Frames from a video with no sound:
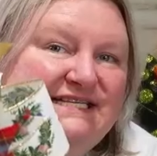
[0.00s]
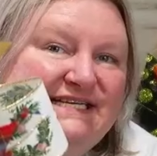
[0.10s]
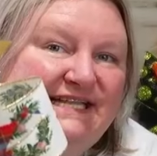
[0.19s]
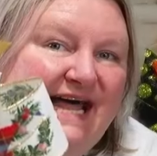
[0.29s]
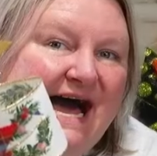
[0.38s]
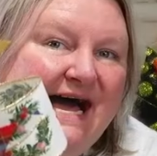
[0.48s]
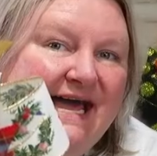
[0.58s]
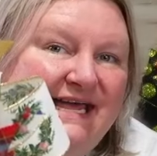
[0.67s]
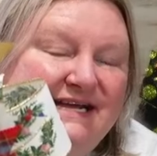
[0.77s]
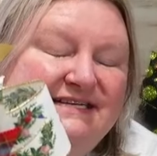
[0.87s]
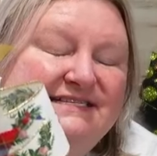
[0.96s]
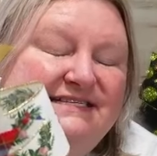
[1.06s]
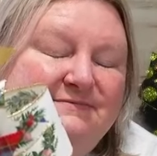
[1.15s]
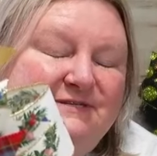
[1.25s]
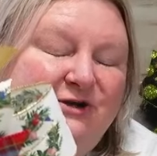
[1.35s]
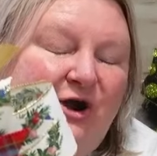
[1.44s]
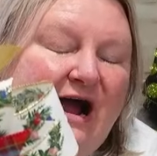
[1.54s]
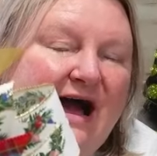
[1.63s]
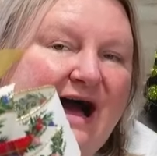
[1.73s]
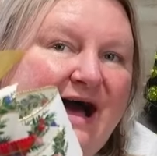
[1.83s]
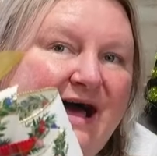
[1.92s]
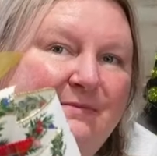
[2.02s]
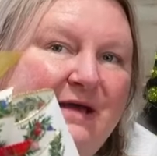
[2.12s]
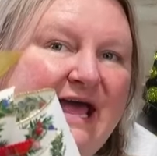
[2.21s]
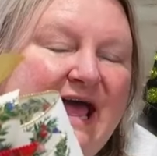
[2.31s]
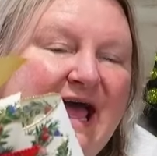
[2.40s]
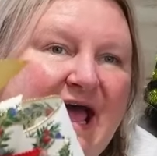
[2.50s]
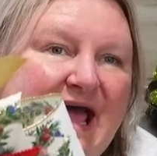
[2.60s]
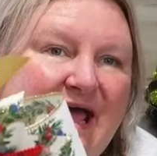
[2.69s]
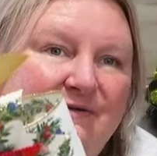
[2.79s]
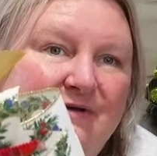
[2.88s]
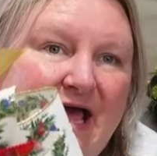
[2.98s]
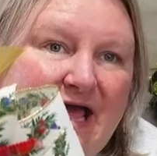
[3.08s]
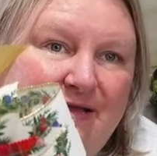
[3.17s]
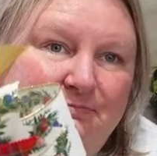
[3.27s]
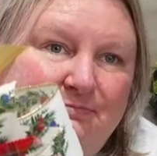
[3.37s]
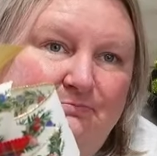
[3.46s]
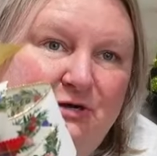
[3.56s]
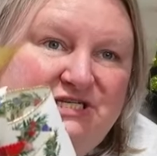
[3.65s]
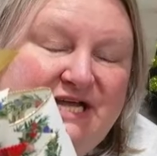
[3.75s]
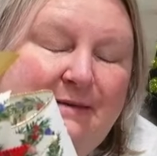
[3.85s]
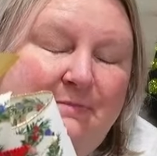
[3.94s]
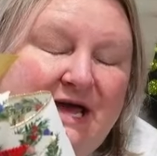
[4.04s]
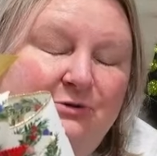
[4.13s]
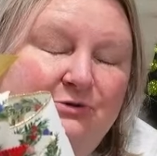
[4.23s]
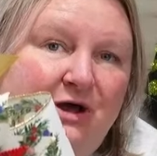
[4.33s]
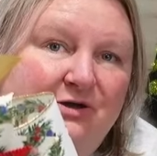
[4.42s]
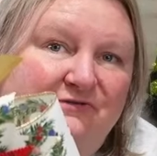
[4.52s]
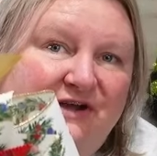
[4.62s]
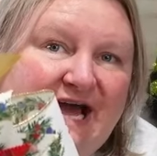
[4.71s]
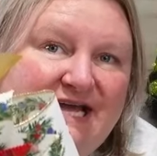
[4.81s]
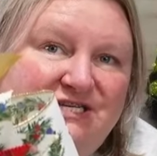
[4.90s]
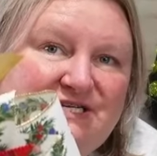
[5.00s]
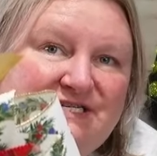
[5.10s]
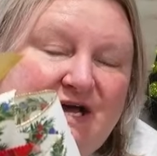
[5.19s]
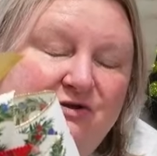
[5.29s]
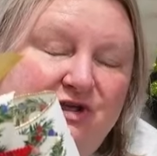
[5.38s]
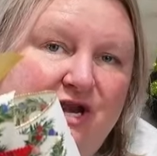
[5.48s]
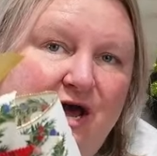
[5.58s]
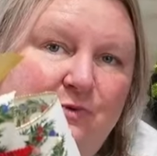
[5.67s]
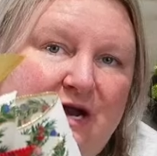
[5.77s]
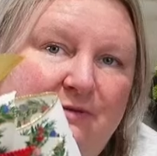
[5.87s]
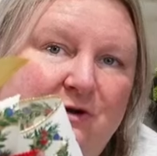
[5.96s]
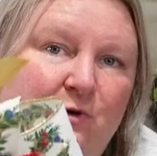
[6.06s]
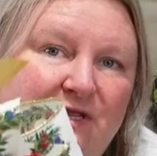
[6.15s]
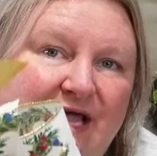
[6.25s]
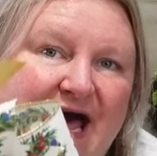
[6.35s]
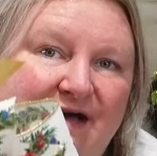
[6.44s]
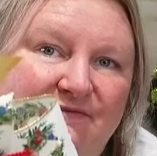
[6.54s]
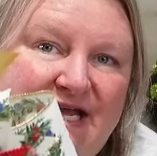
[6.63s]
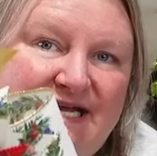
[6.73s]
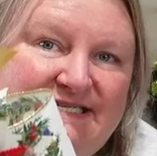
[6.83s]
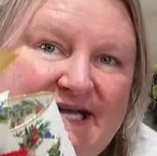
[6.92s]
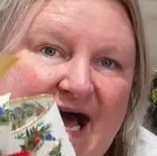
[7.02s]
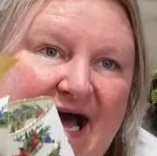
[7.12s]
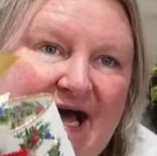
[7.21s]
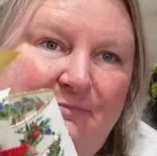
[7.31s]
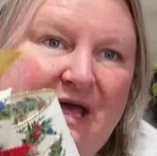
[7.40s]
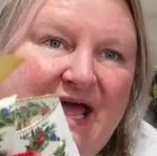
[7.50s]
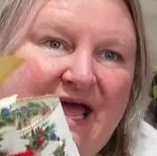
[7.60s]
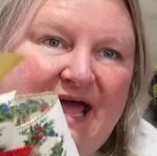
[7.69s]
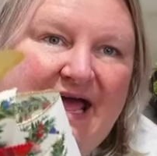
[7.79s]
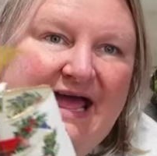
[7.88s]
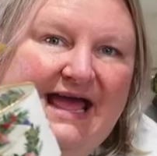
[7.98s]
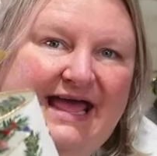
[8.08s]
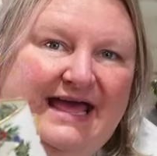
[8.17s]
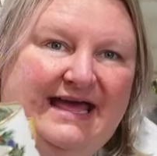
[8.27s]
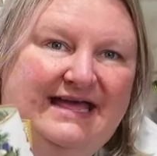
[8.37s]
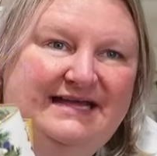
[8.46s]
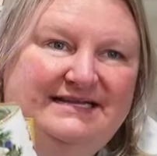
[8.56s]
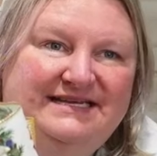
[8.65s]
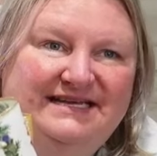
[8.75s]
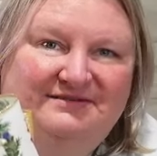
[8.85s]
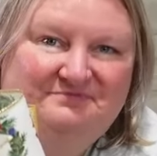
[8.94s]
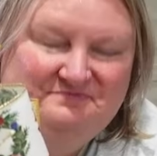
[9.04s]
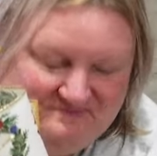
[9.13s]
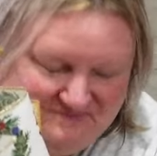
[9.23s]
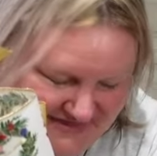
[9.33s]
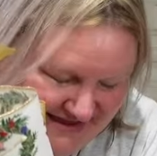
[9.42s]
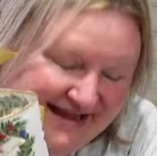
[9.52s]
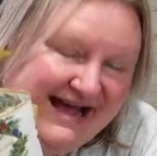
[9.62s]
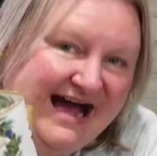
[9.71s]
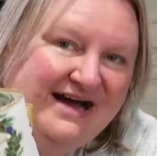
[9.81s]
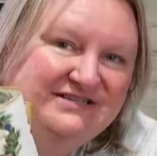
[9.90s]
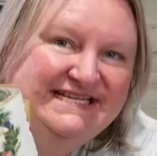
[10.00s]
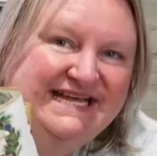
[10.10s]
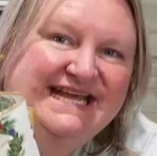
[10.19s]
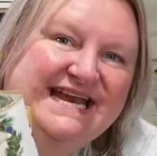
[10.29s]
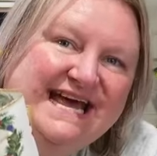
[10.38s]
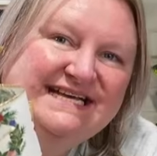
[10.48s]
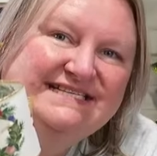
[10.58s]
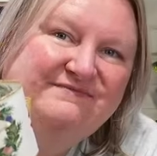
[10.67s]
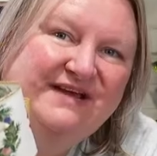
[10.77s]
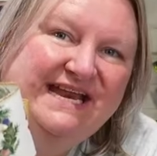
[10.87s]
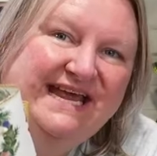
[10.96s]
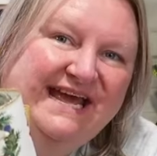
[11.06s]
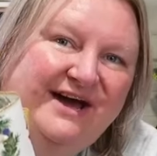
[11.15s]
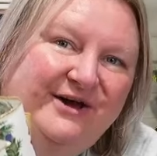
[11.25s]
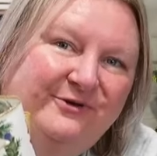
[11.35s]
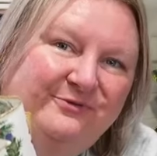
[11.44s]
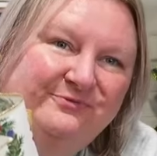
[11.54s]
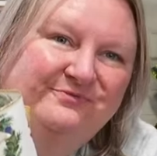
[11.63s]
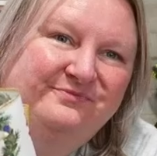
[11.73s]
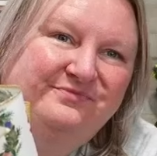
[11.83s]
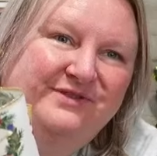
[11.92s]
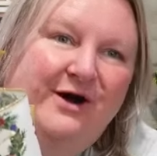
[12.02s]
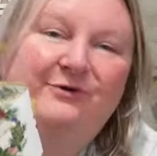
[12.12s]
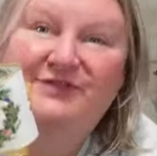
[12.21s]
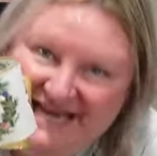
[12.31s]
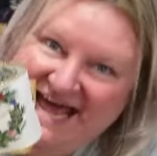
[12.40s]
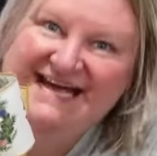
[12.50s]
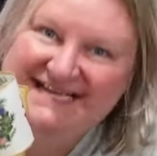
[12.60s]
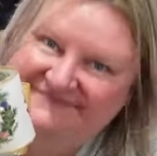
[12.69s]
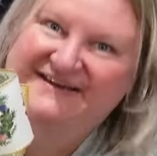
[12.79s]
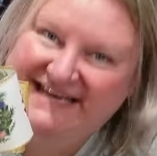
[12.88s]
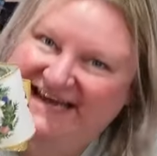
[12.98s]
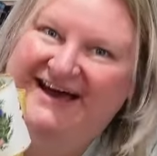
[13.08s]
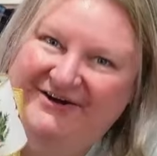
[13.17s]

to like, subscribe, and push that bell notification so you know when I'm going live next time. And I'll see you next video on the next video.